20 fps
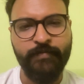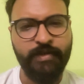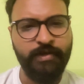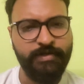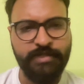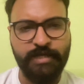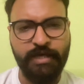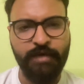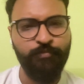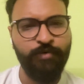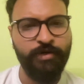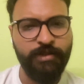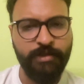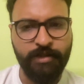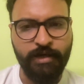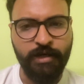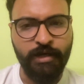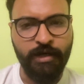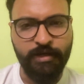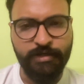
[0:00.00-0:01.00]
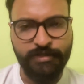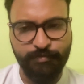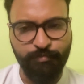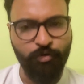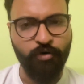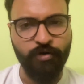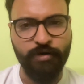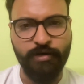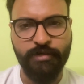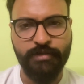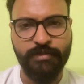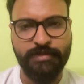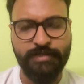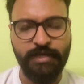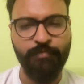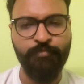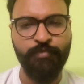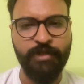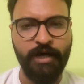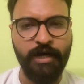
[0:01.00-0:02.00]
Same with uh, sport,
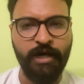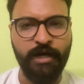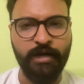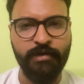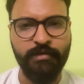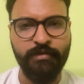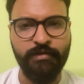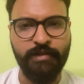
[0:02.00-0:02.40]
same with art.